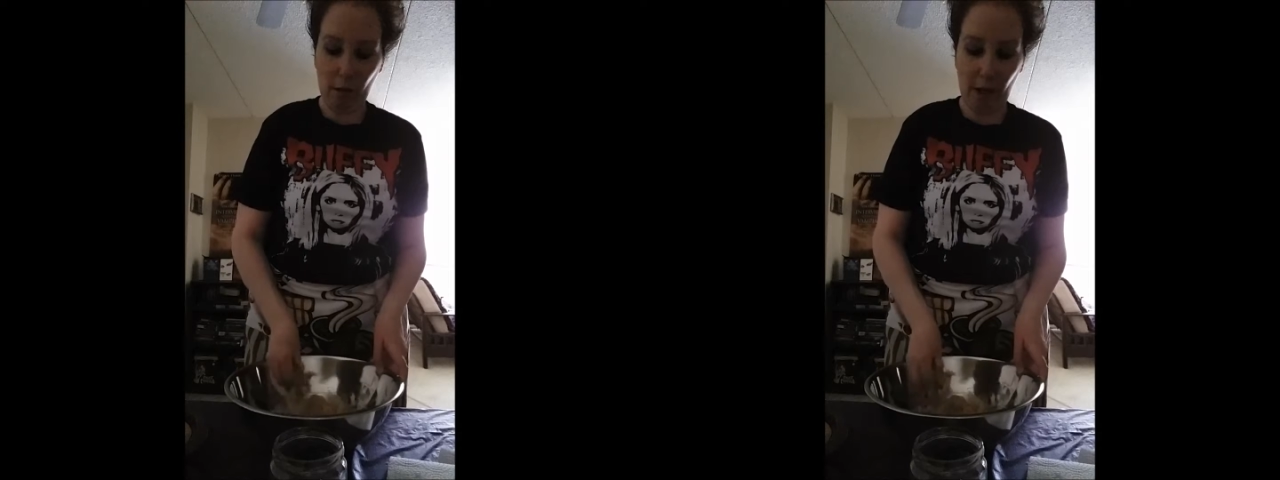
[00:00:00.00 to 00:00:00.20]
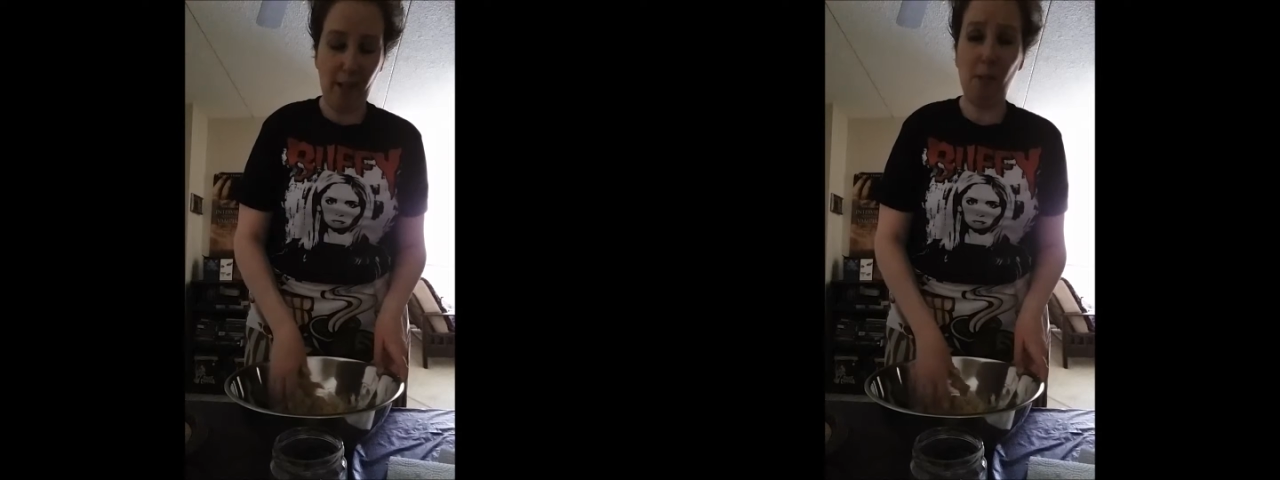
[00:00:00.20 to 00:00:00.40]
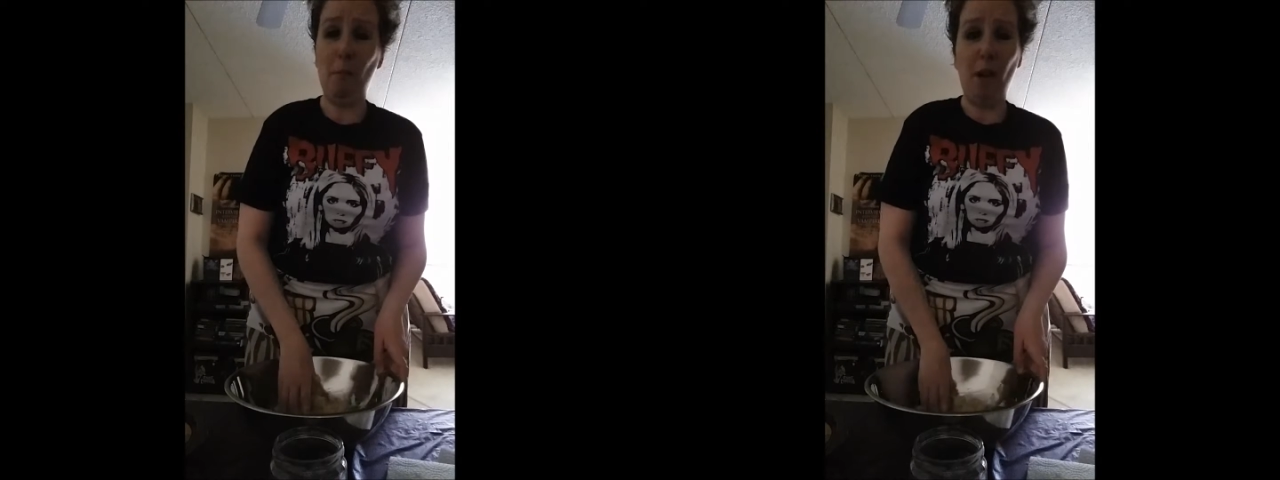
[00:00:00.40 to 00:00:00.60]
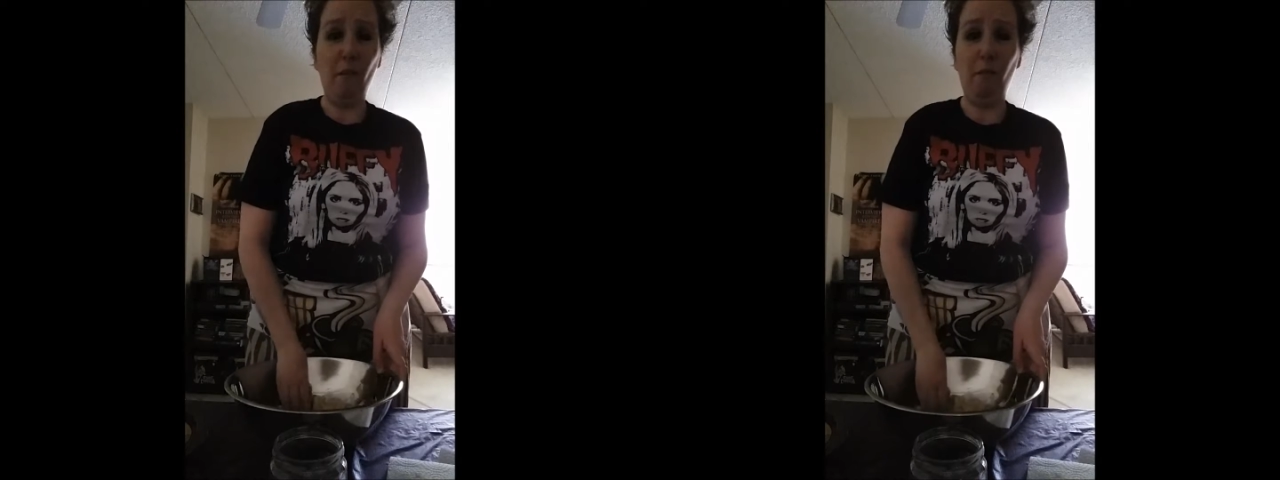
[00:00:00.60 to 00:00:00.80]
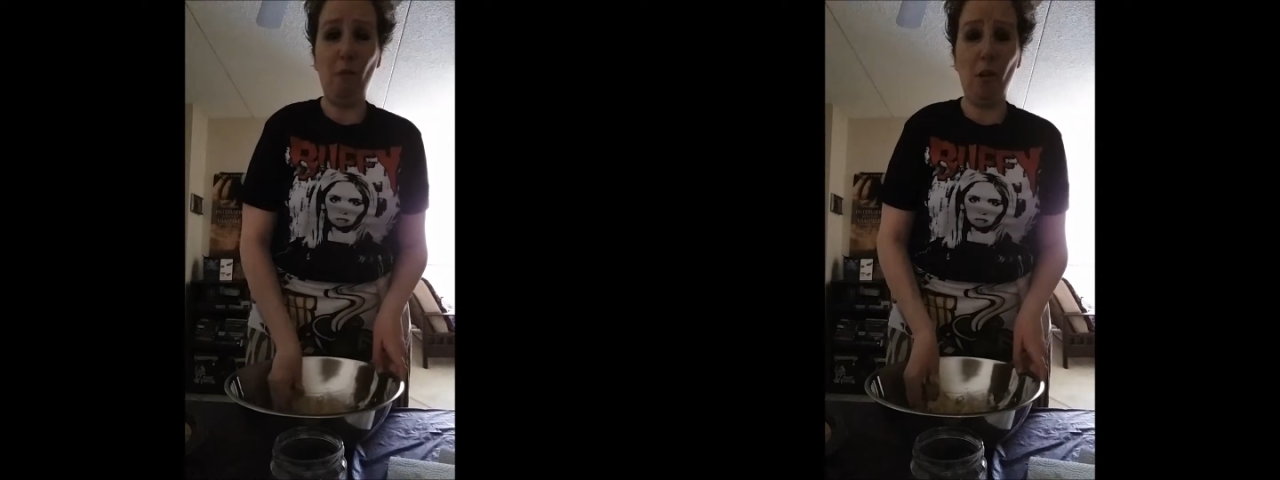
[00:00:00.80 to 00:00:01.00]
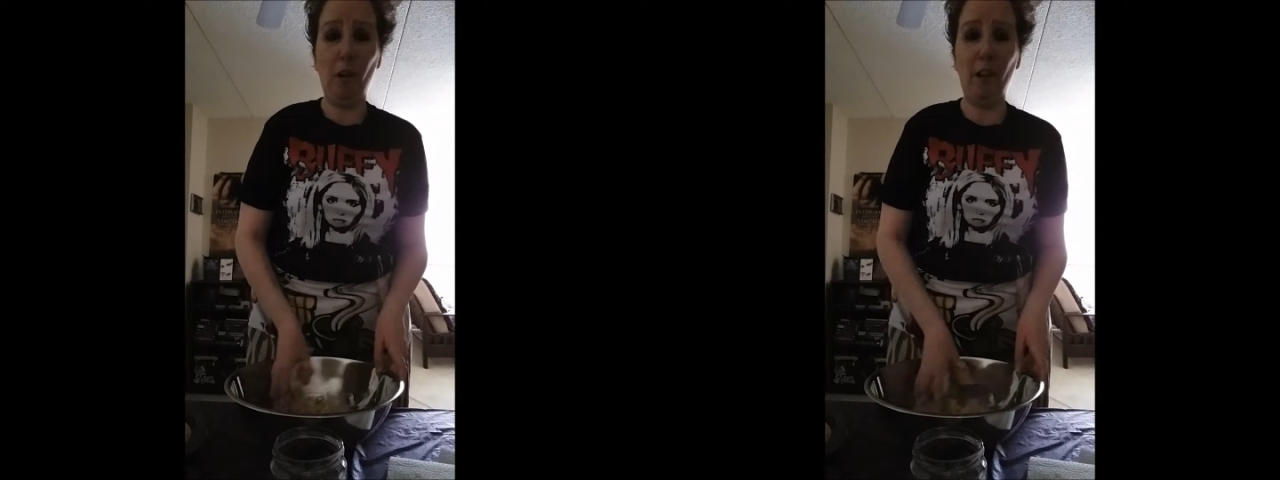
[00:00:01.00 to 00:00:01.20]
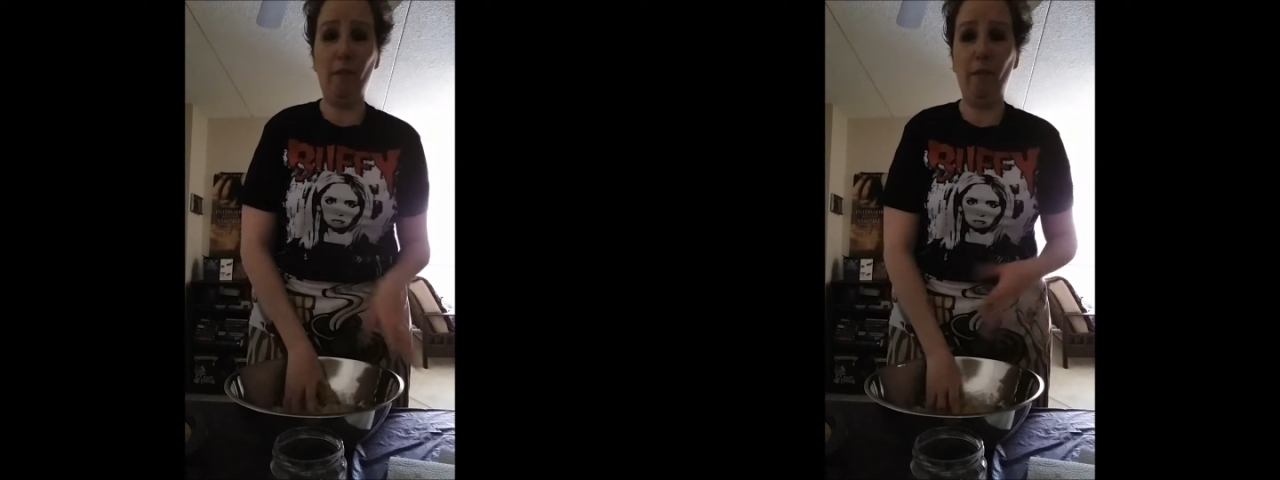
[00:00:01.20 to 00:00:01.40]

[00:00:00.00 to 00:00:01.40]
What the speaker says: as a metaphor